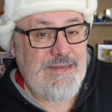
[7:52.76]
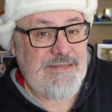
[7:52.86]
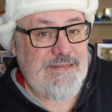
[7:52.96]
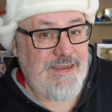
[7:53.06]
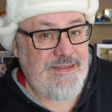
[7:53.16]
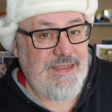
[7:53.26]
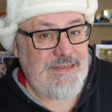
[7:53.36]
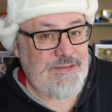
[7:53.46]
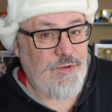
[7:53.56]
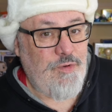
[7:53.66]
So
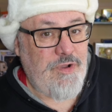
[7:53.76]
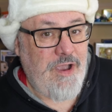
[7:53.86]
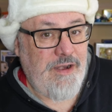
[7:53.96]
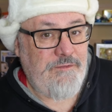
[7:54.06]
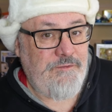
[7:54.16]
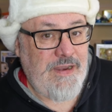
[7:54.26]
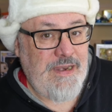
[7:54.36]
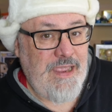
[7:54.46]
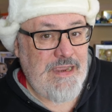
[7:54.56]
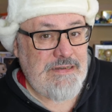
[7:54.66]
that's all kind of
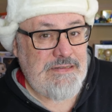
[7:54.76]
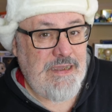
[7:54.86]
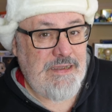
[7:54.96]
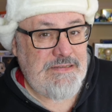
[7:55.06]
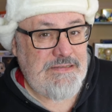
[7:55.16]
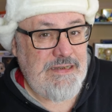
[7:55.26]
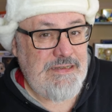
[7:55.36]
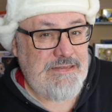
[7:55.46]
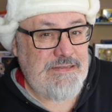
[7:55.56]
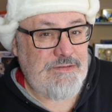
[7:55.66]
fun and uh,
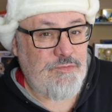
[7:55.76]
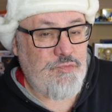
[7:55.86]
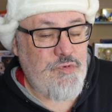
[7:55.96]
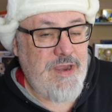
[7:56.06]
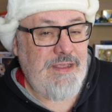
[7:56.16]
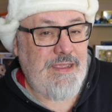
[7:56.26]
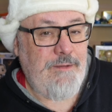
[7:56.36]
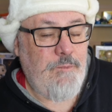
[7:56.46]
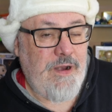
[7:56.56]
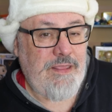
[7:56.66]
she's really
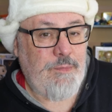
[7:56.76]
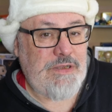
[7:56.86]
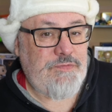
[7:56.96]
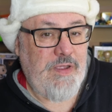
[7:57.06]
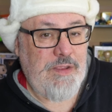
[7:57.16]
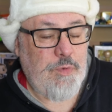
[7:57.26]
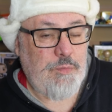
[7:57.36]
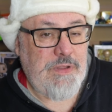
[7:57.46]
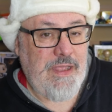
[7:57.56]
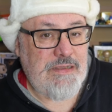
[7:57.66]
one of the most valuable
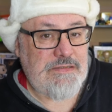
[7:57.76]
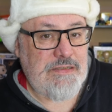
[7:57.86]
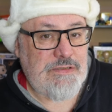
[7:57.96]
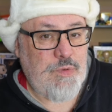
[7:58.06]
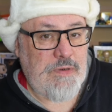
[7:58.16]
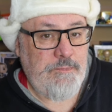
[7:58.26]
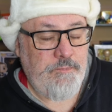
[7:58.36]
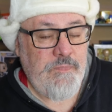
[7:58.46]
players in this one.